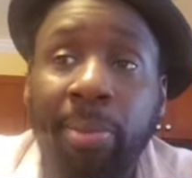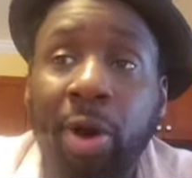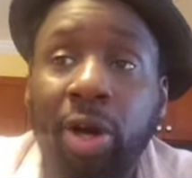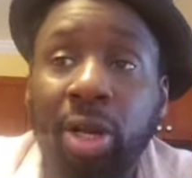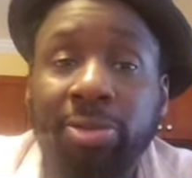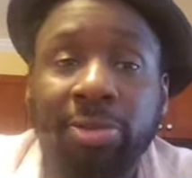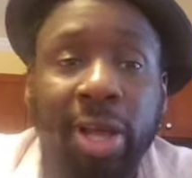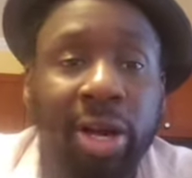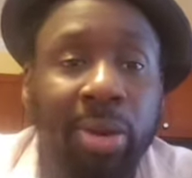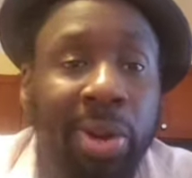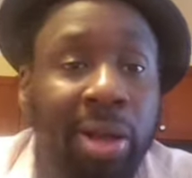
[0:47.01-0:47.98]
a bird comes
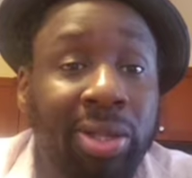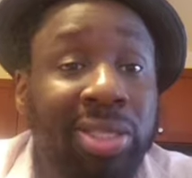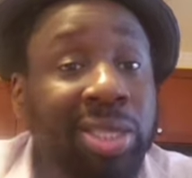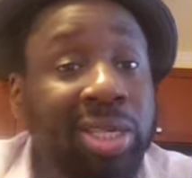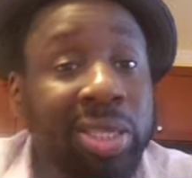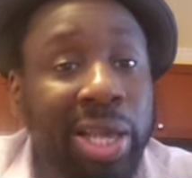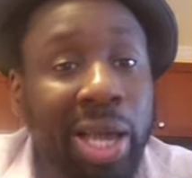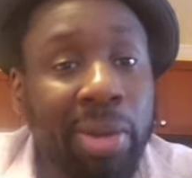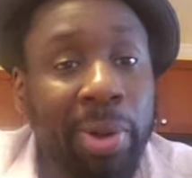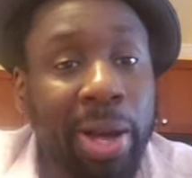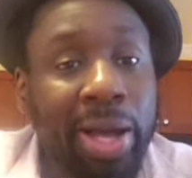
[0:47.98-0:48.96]
flying around, sees the
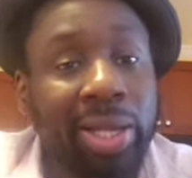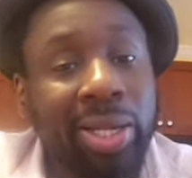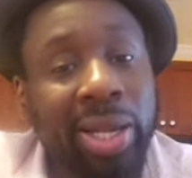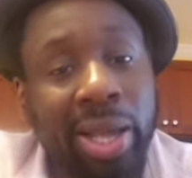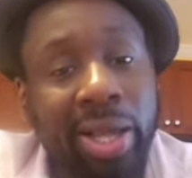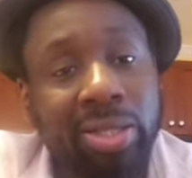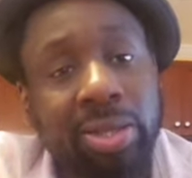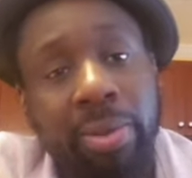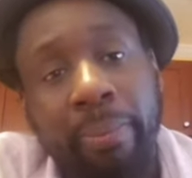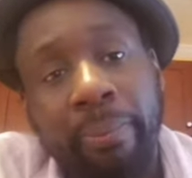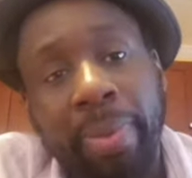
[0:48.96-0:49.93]
cow pie, lands,